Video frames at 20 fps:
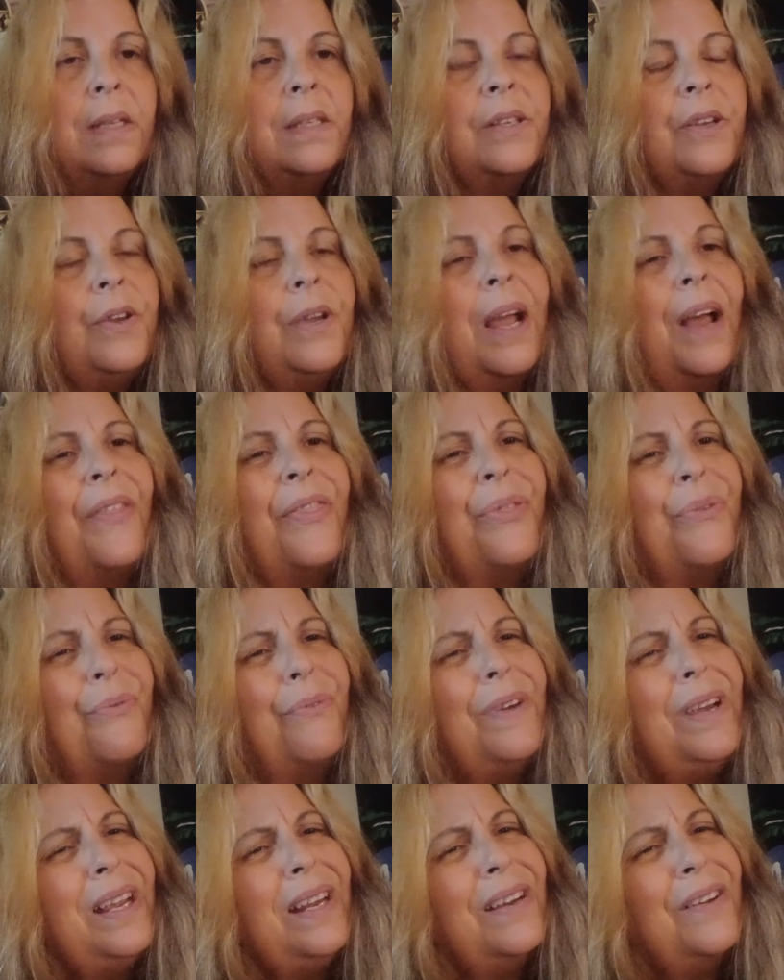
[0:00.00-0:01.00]
you got
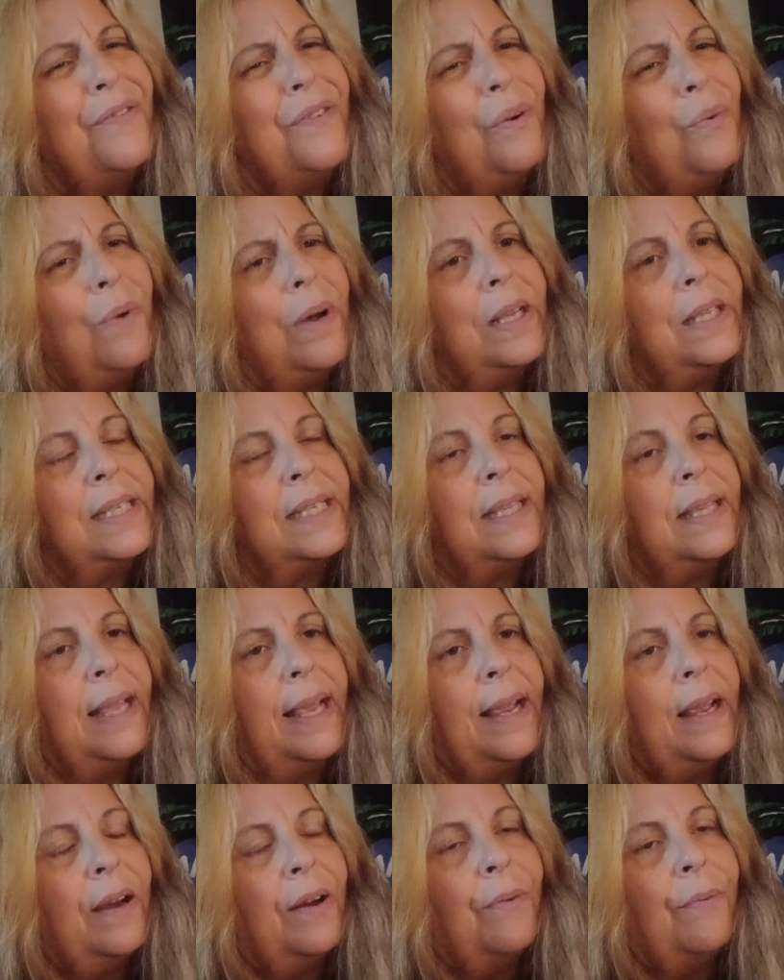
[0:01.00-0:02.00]
3 different ones in
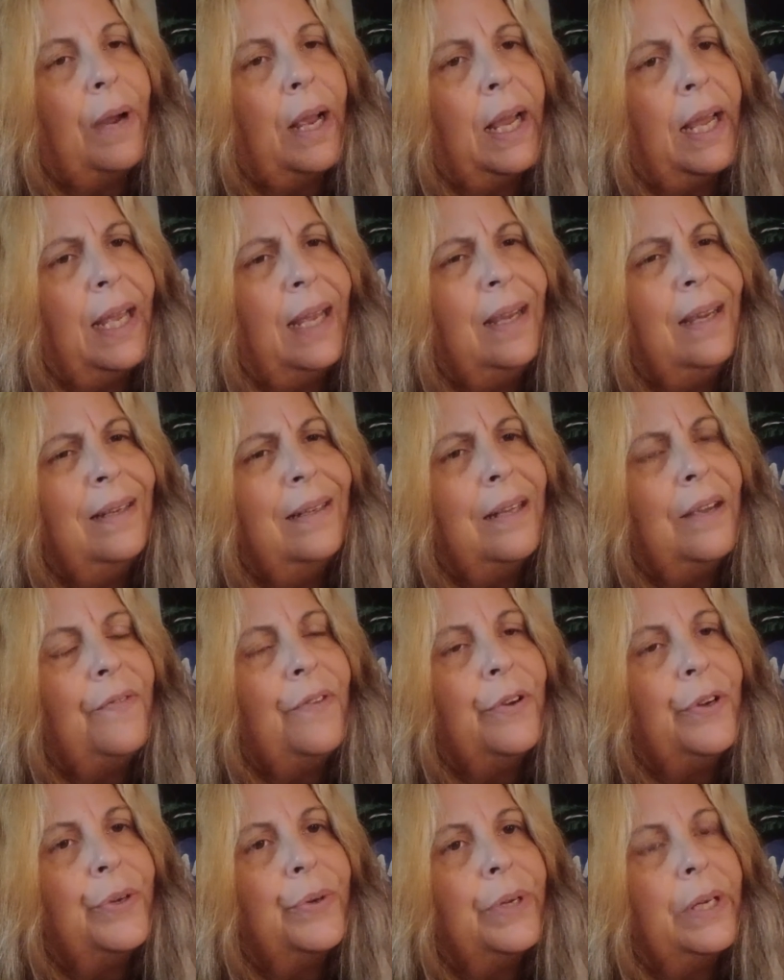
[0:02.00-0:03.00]
there, right? If
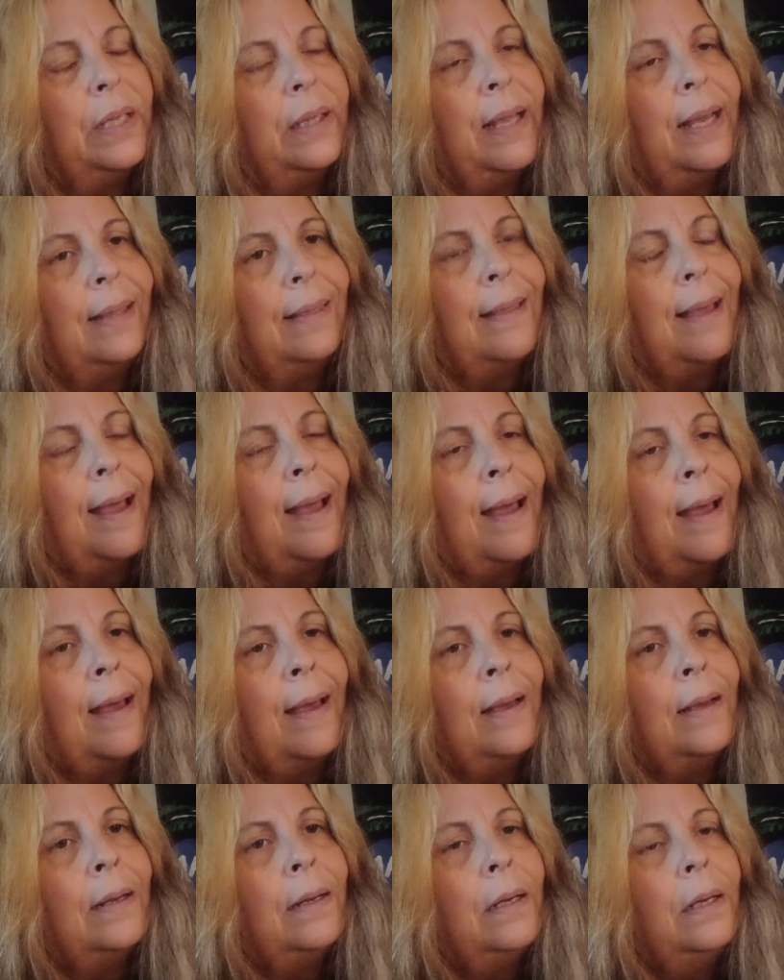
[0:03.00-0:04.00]
you're doing it like
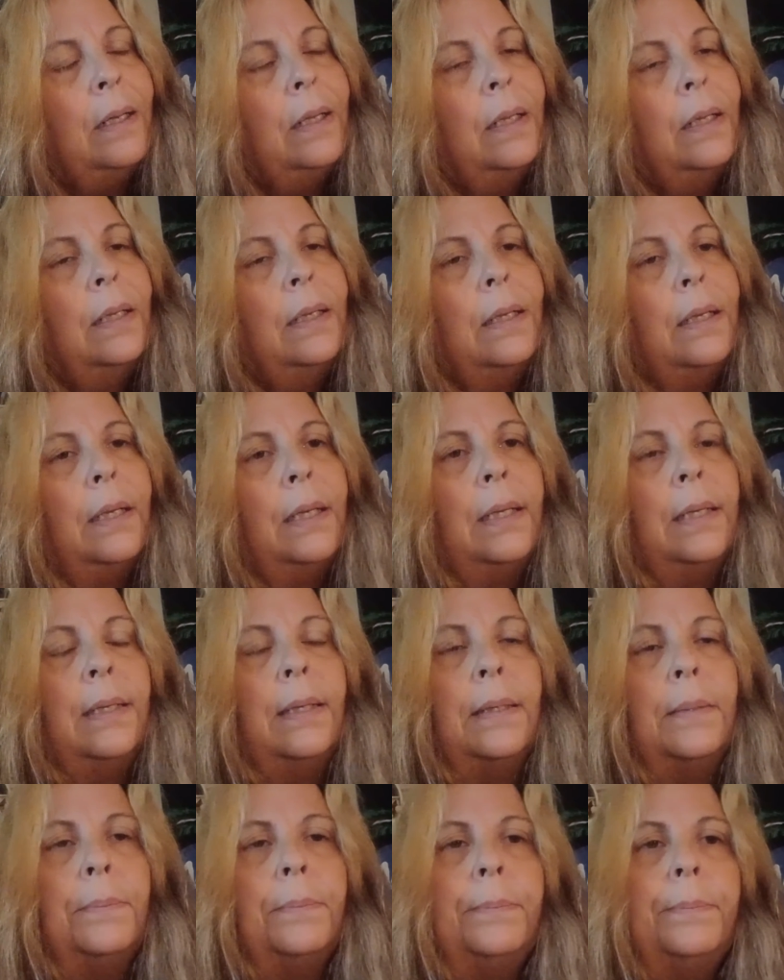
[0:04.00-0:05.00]
that.
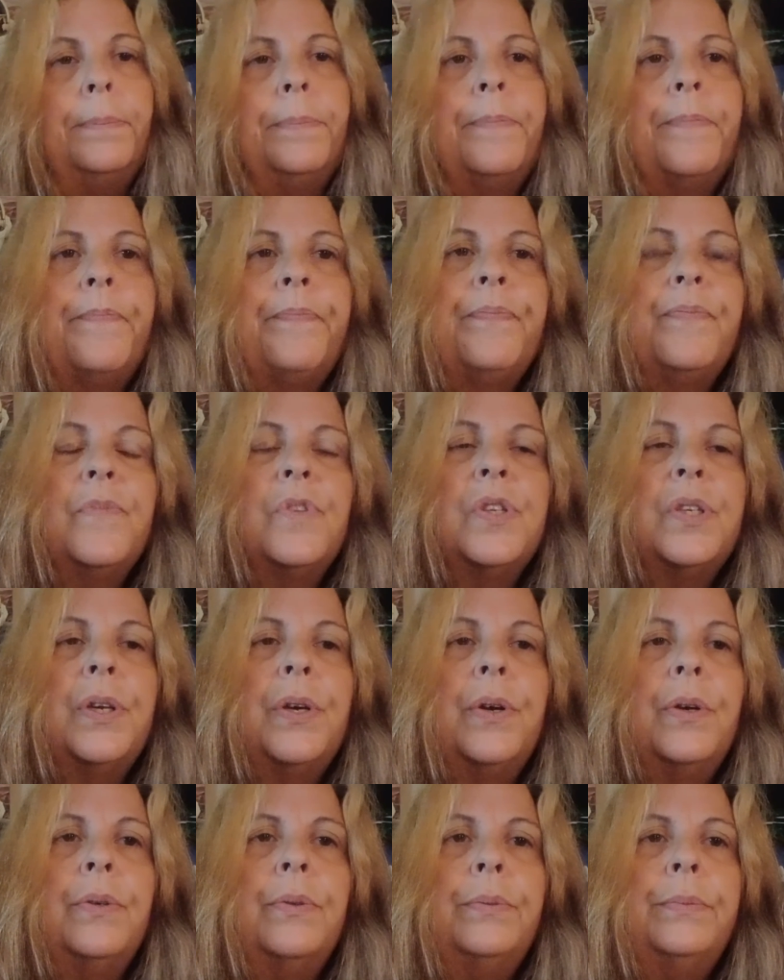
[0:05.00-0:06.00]
Um,
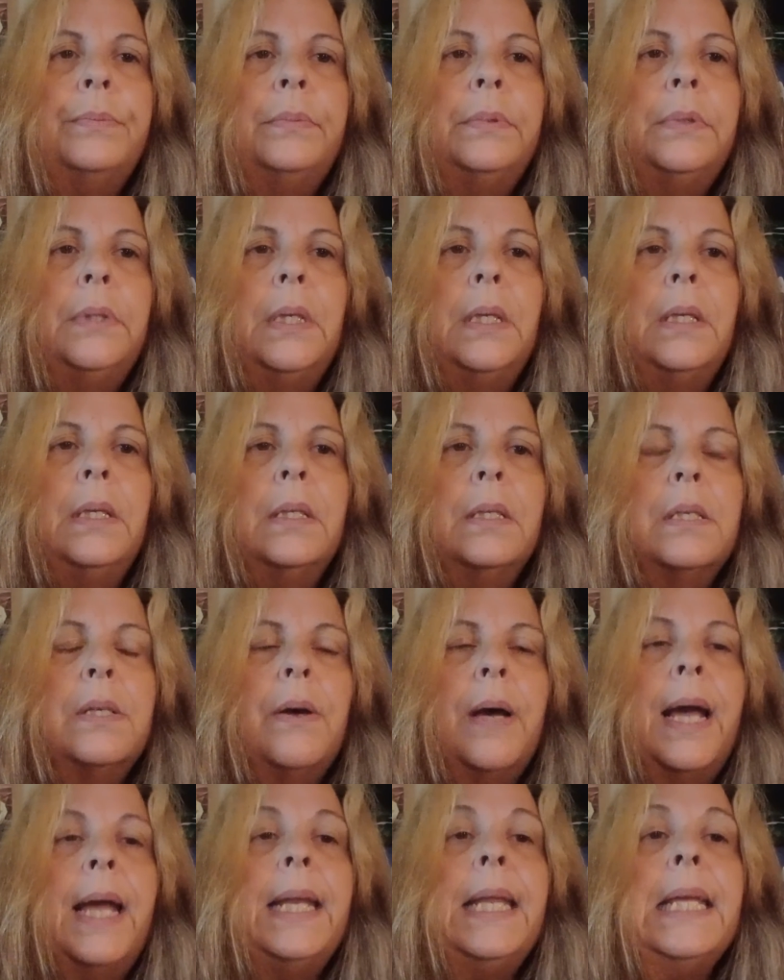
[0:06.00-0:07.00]
so so
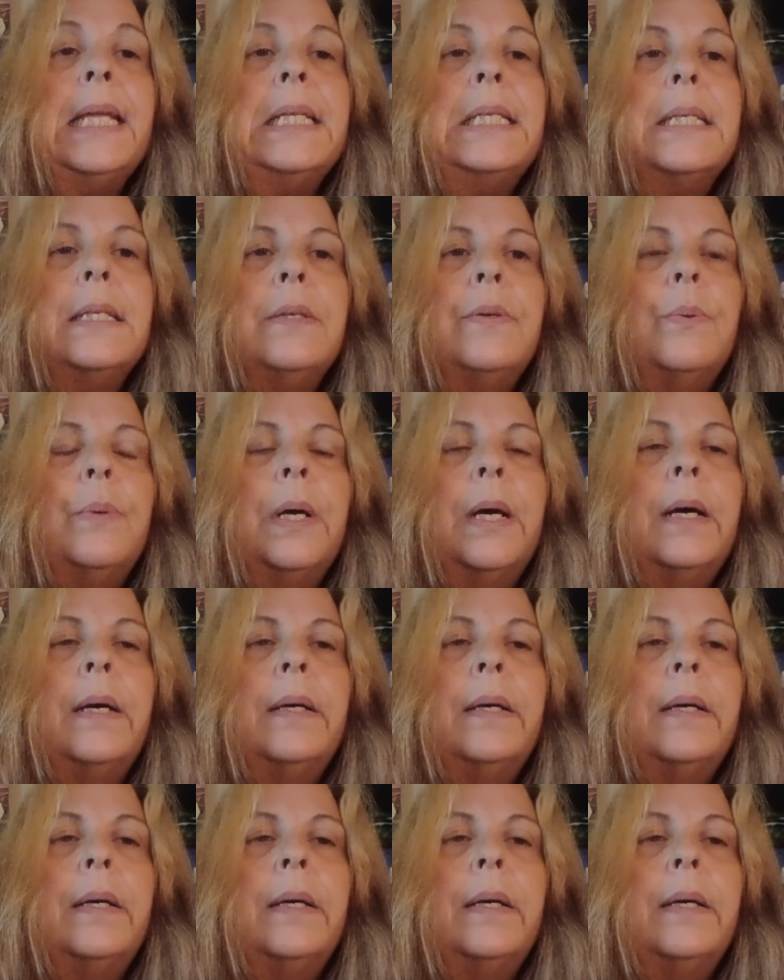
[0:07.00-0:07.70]
I need to